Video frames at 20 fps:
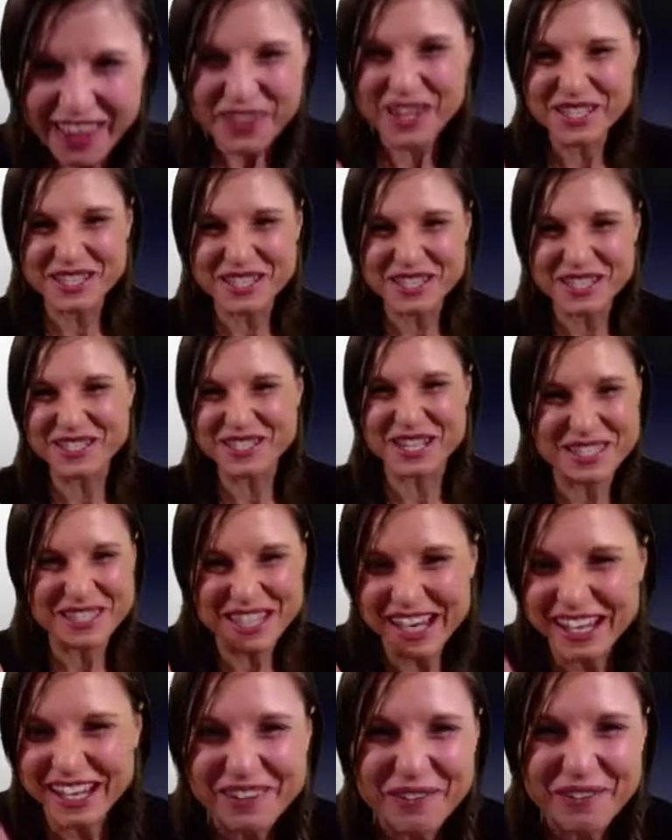This is just
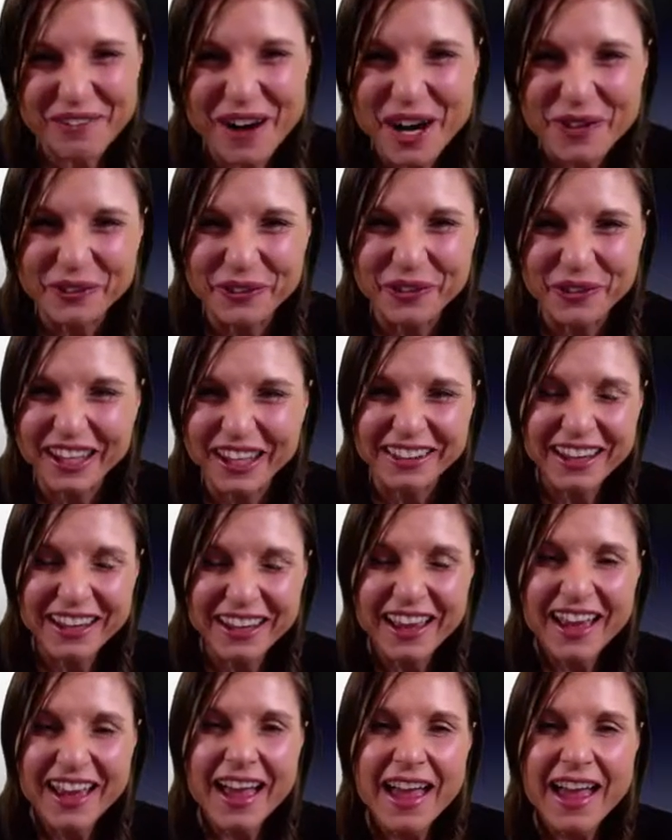incredible, and
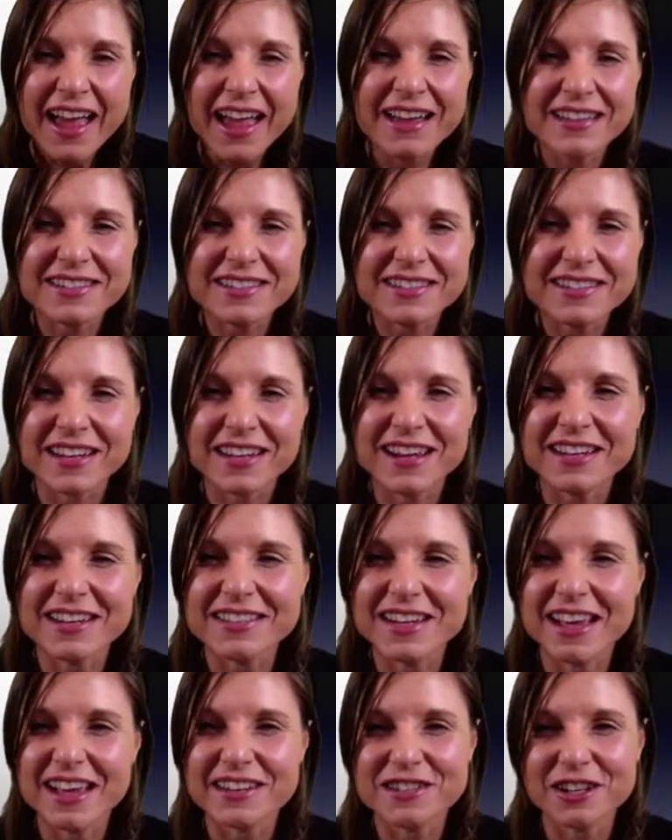it
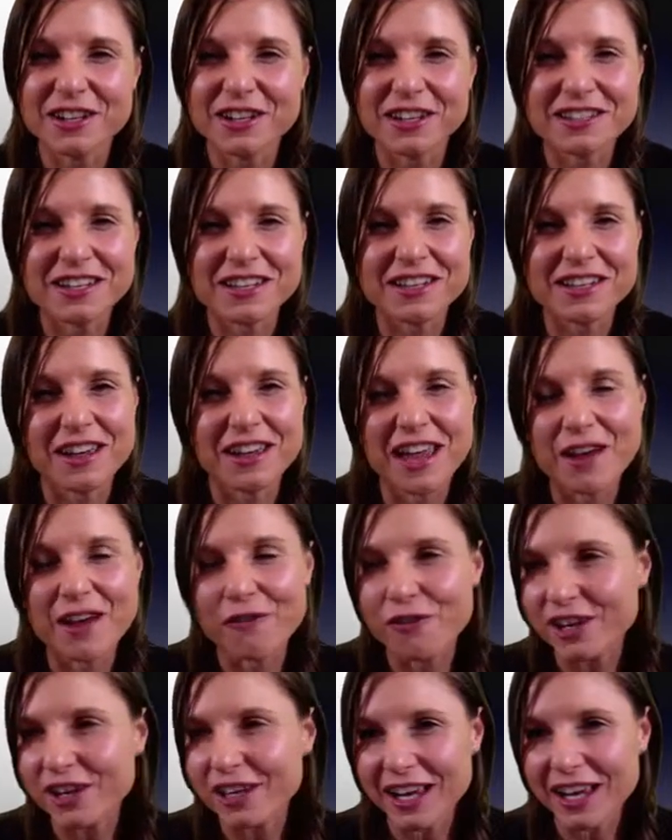sounds like
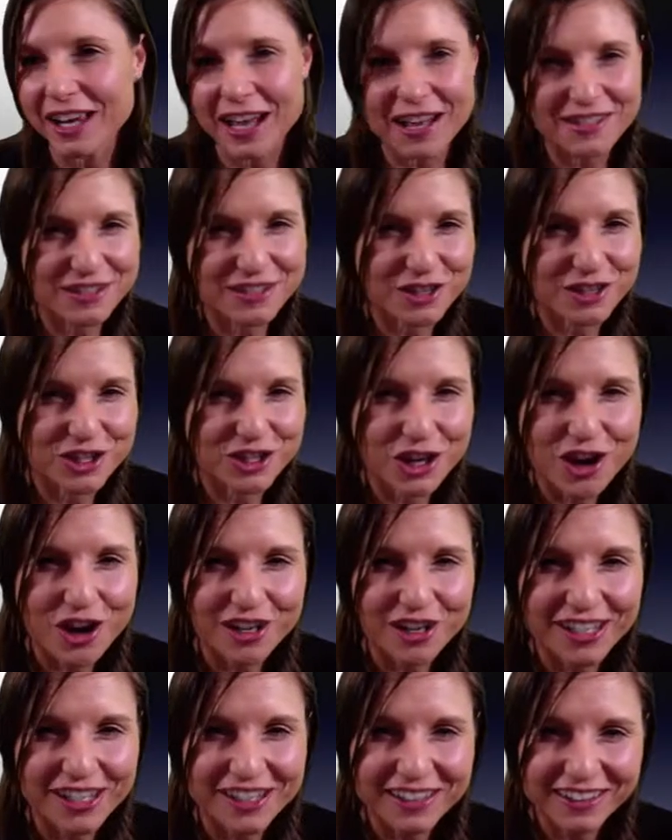every class is a
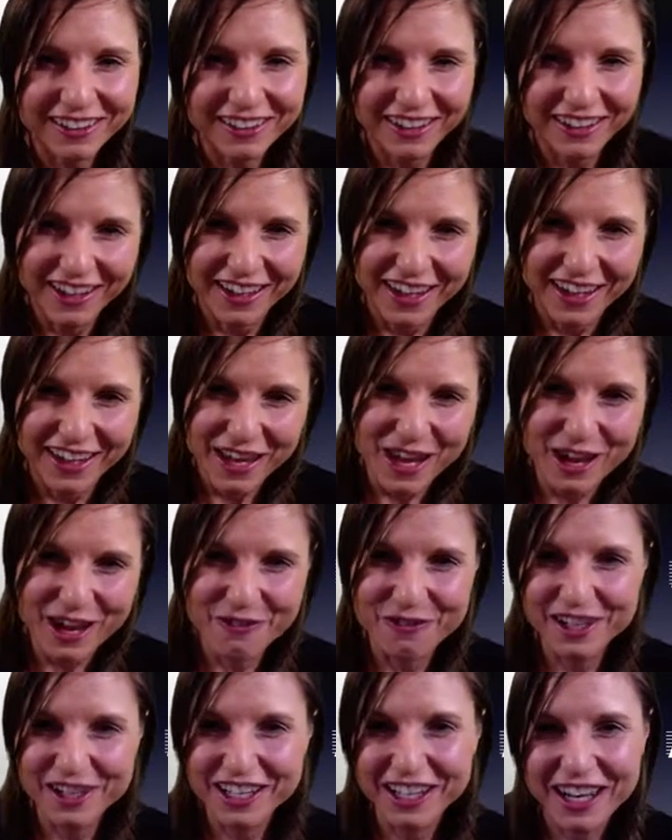journey,
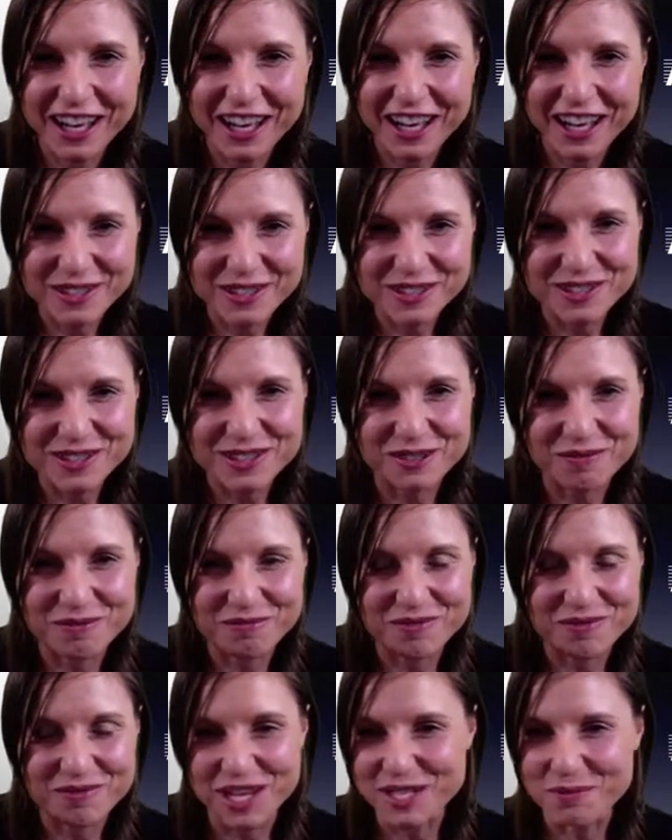every class is a
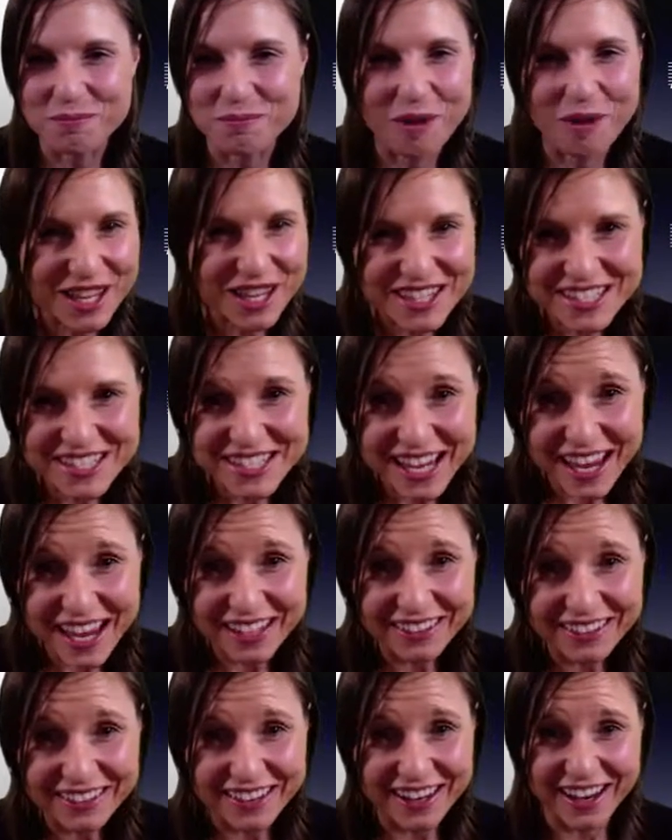
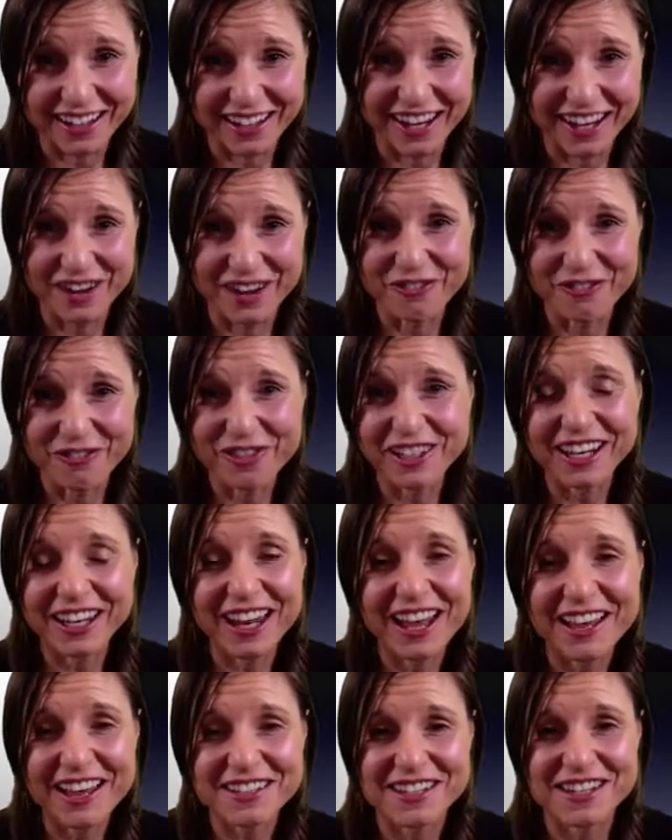mindset, and every
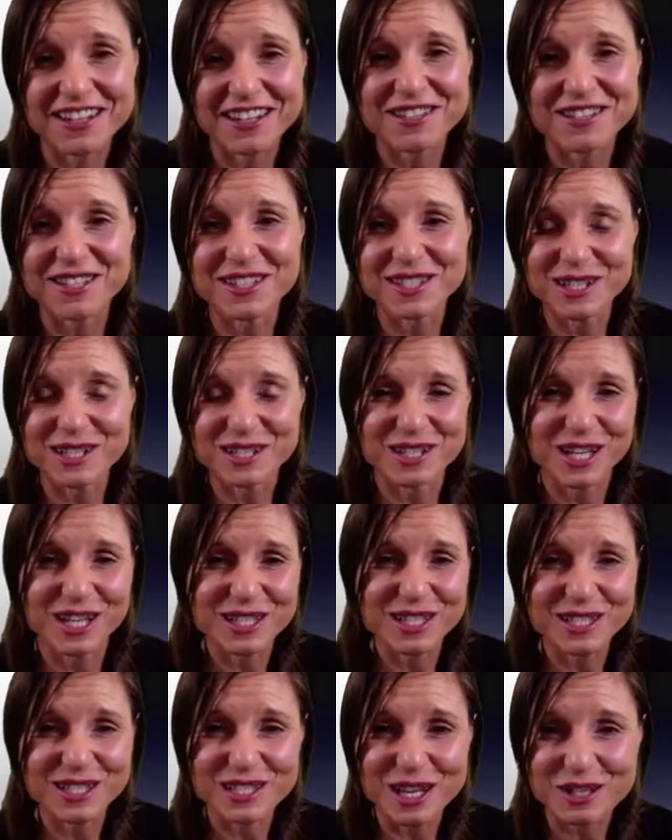class is just such an
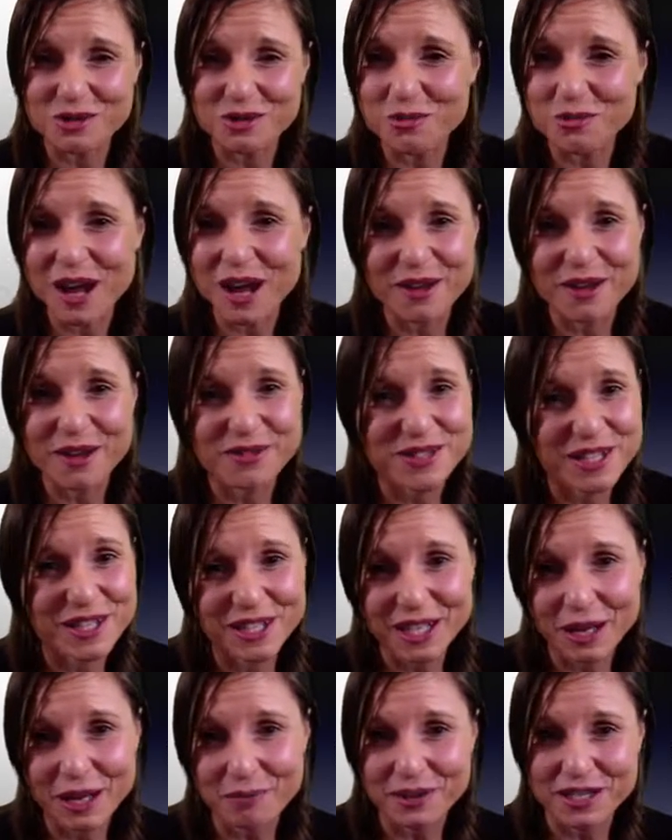incidental way of
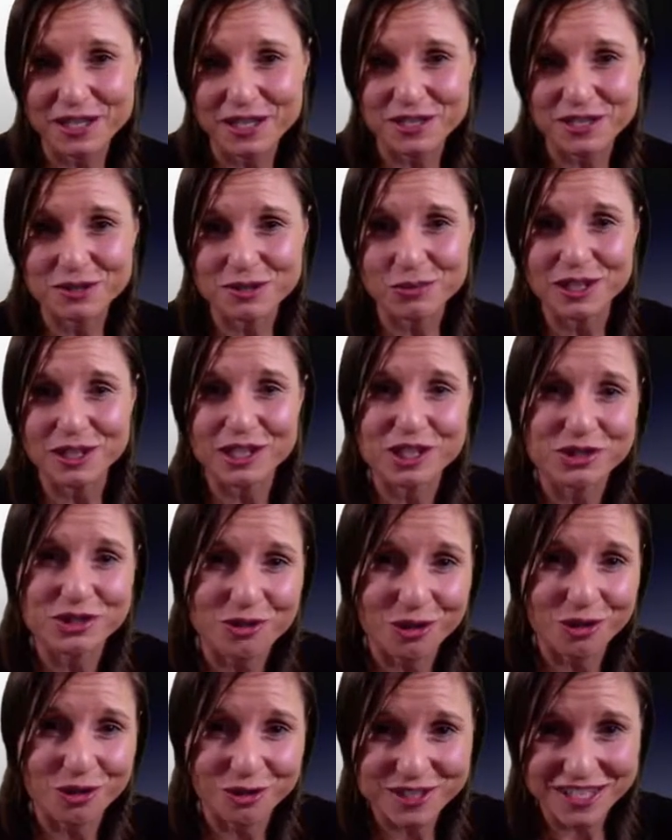setting up these really
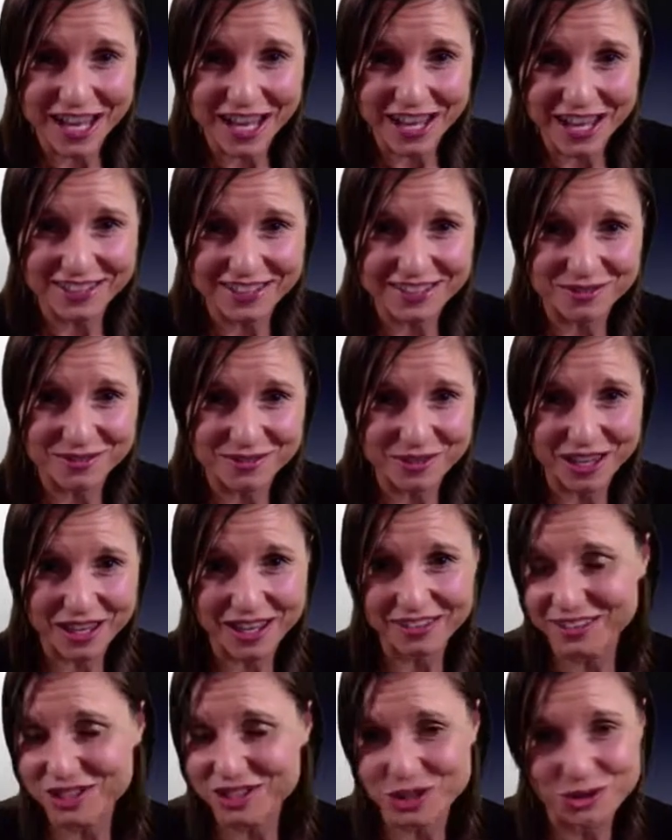strong standards with
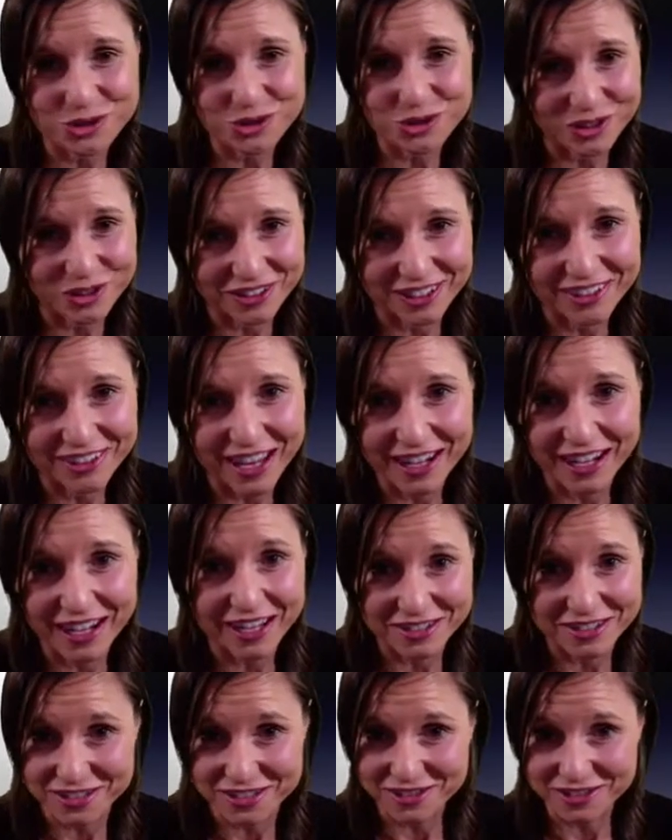our children and
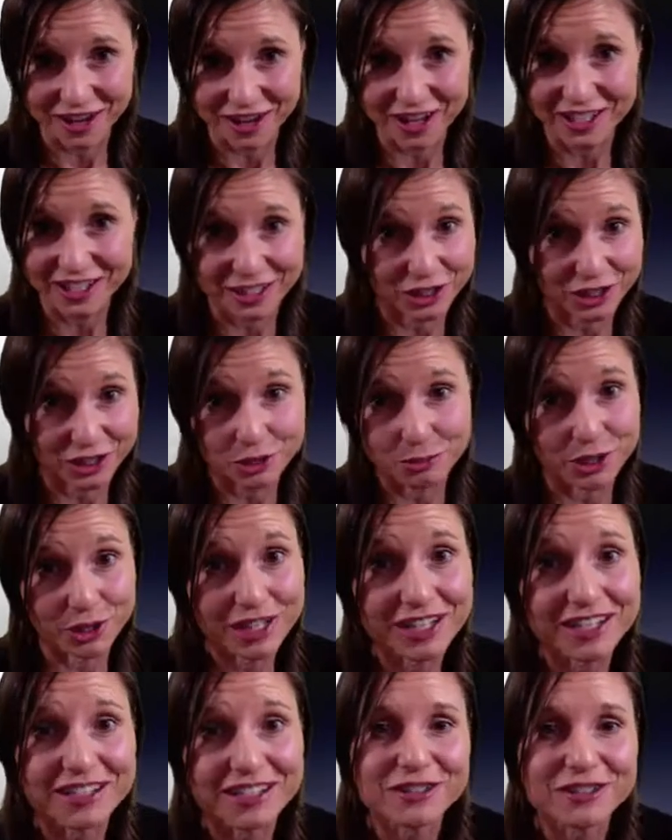our society and
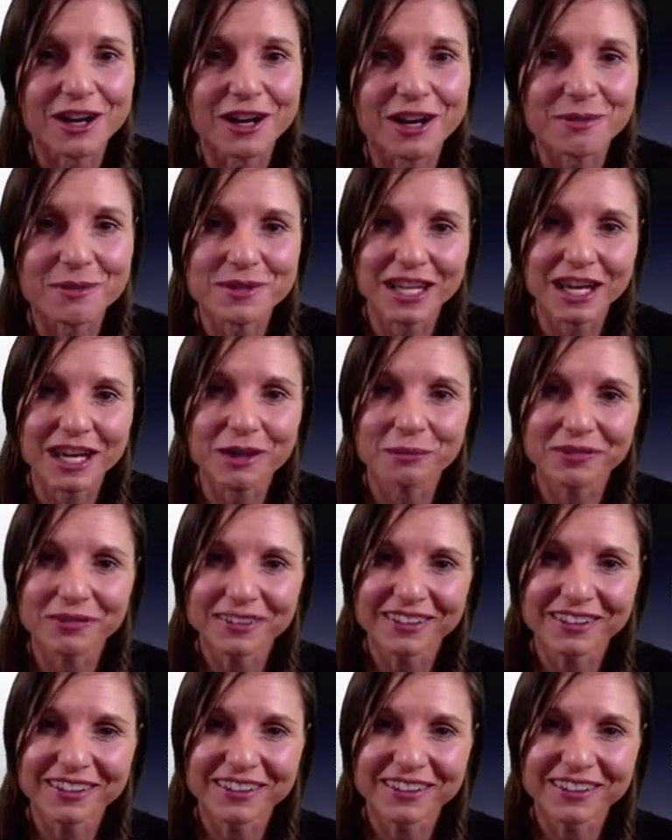community in time to come.